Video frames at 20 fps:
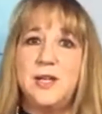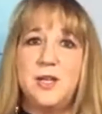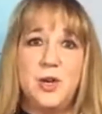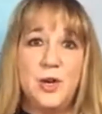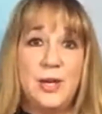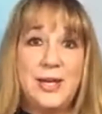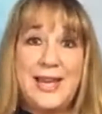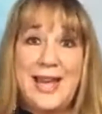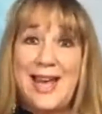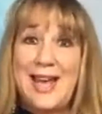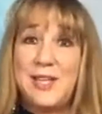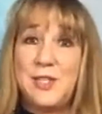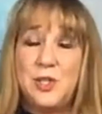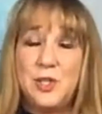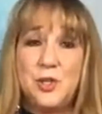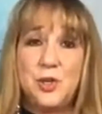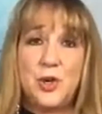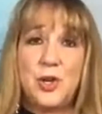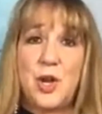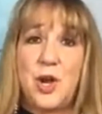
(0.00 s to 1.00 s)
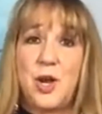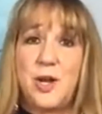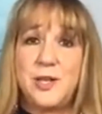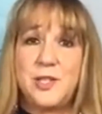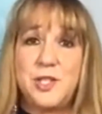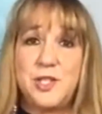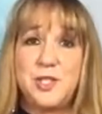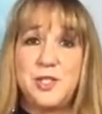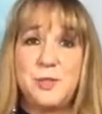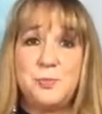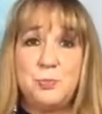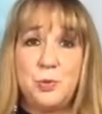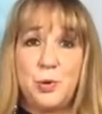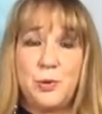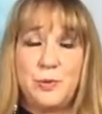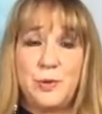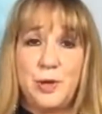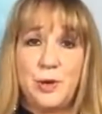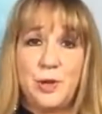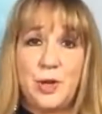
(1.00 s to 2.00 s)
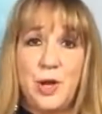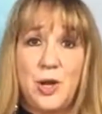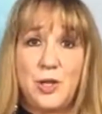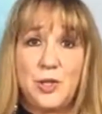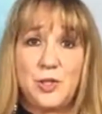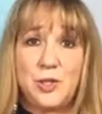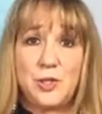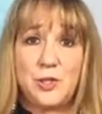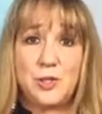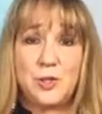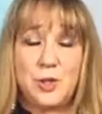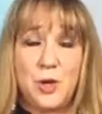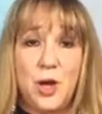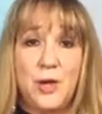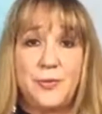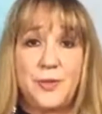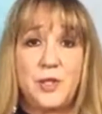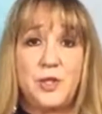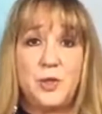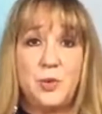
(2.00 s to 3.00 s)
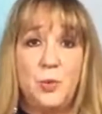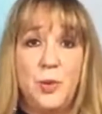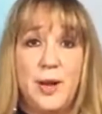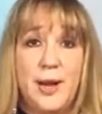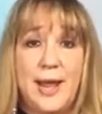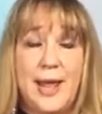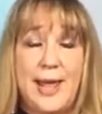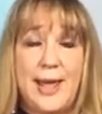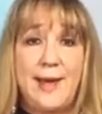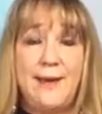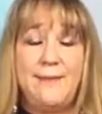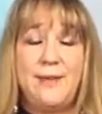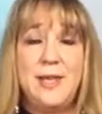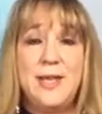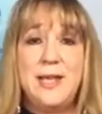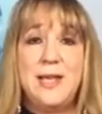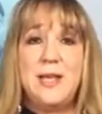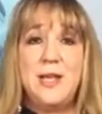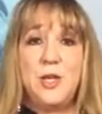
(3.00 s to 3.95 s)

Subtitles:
your gas is your conscious thought that you want to have.